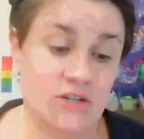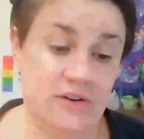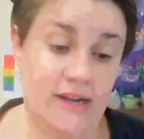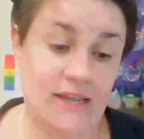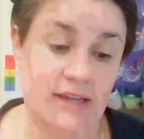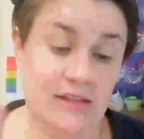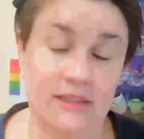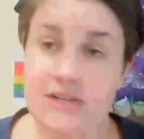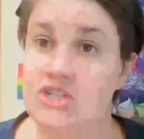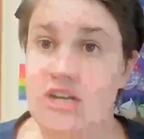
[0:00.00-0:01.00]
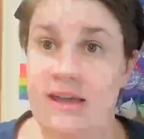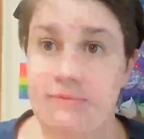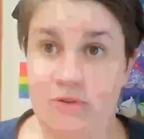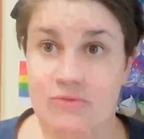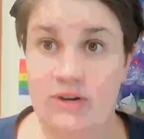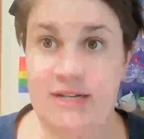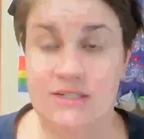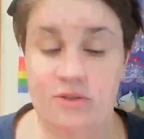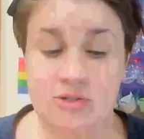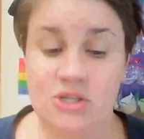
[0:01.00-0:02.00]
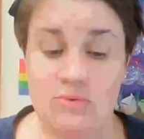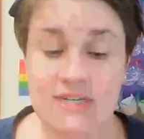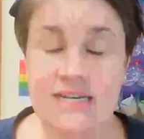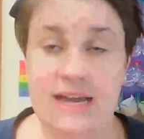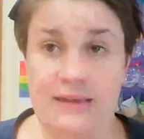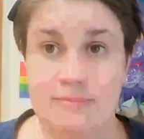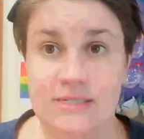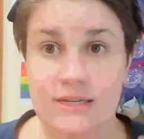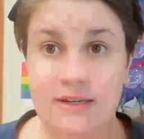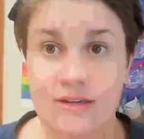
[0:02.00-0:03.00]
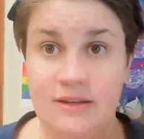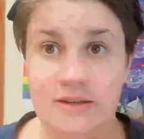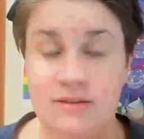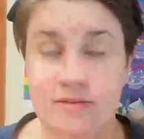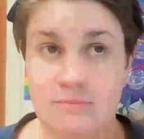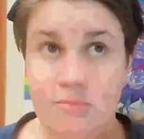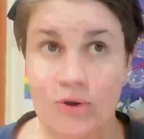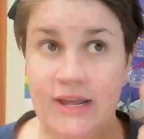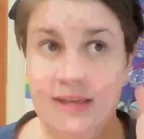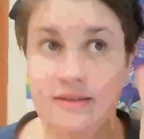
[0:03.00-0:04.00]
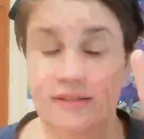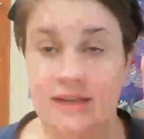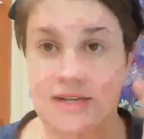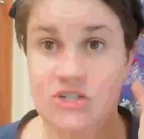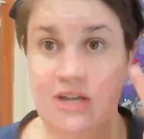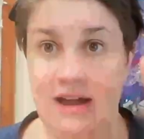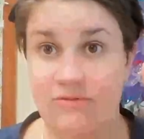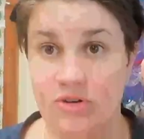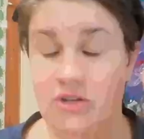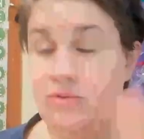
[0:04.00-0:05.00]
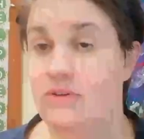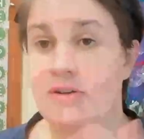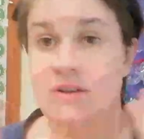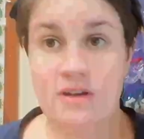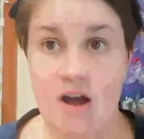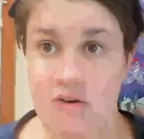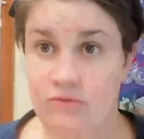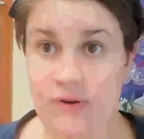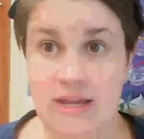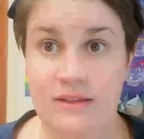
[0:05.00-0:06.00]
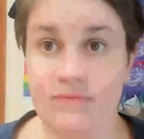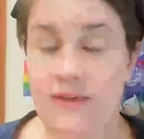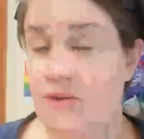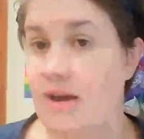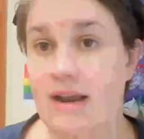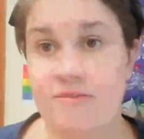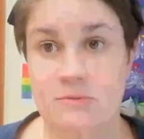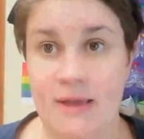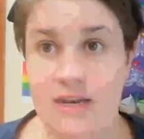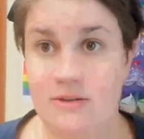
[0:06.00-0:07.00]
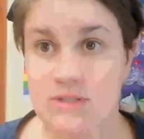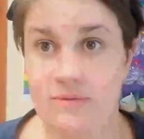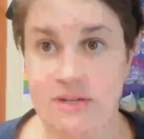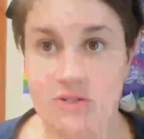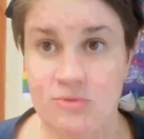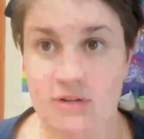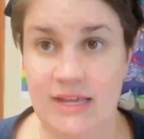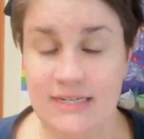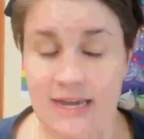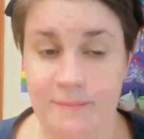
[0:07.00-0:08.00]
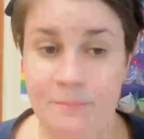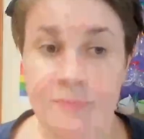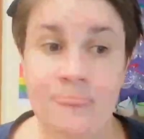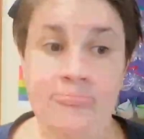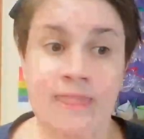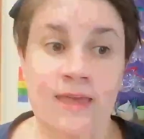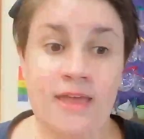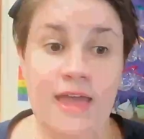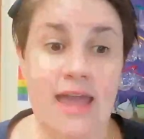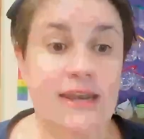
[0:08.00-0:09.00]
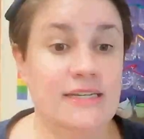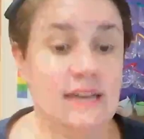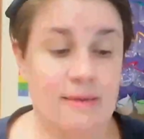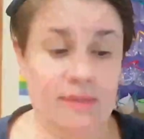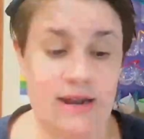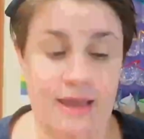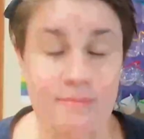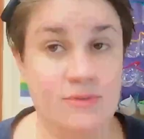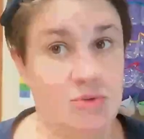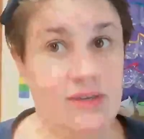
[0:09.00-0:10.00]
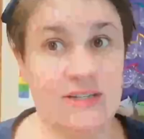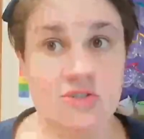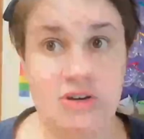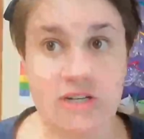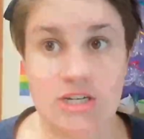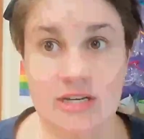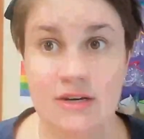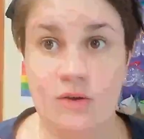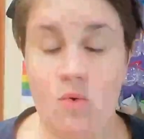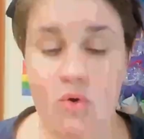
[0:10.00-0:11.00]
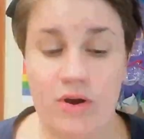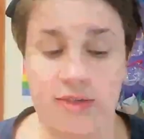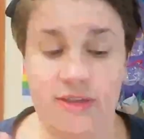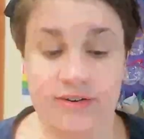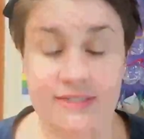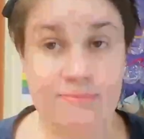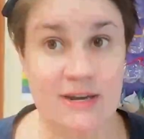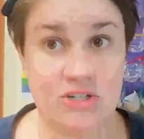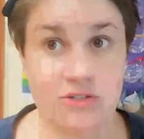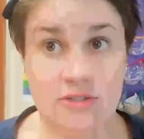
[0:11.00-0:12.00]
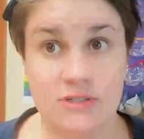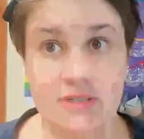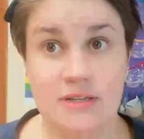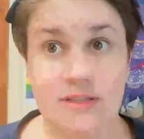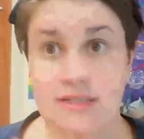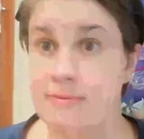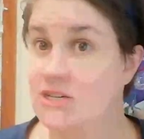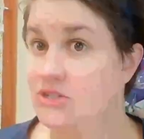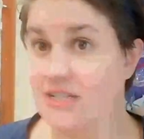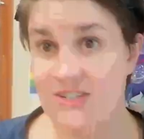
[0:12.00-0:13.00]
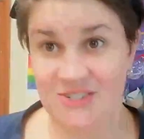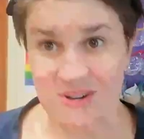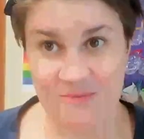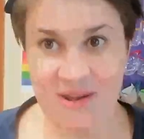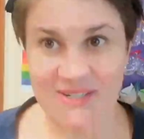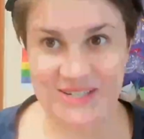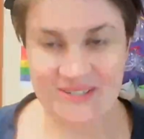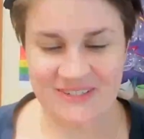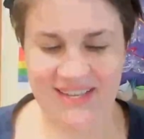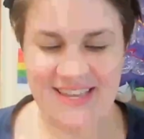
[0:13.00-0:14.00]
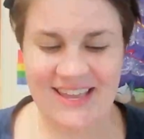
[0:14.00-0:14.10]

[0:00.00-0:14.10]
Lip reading: during lunchtime for free. So those 3 times, morning, lunch, afternoon, are free. They do not have to pay to use the restroom during that time. Anytime that I'm doing instruction or they're in specials, the specials teachers know about it too,